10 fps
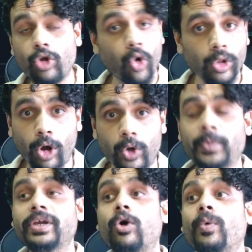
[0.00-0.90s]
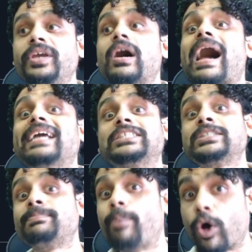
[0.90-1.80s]
go long over here. Over here, I
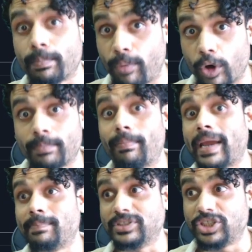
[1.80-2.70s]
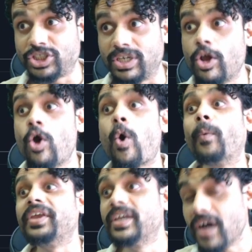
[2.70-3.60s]
spot bought my position.
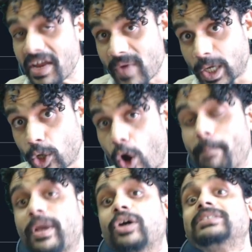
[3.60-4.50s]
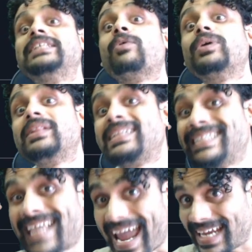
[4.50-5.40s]
Over here, I went long because there were
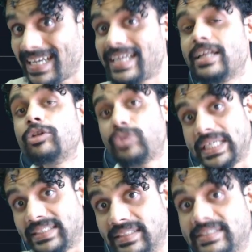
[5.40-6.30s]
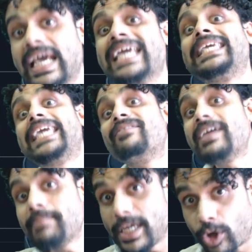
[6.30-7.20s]
technical reasons
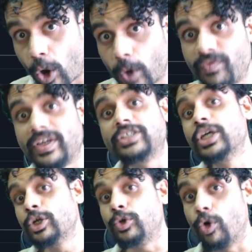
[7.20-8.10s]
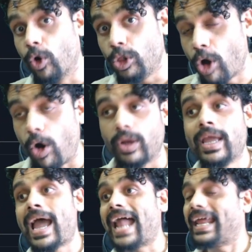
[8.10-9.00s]
giving me confidence to go long,
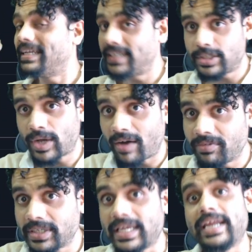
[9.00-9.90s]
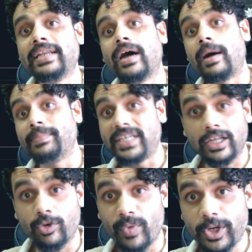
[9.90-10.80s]
and I did cover it in the
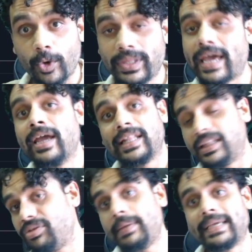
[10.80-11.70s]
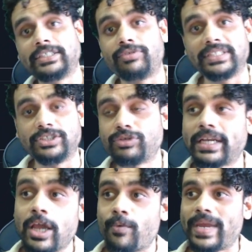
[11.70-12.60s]
other video over there. The three basic reasons, right?
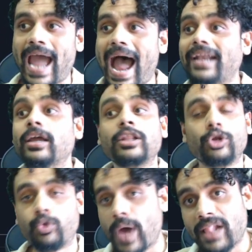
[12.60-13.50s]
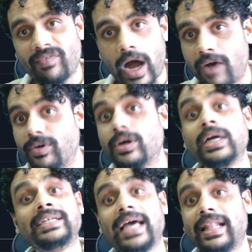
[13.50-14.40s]
We had the 12 hour
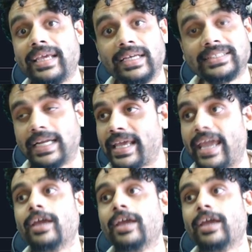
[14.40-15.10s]
telling us that, hey,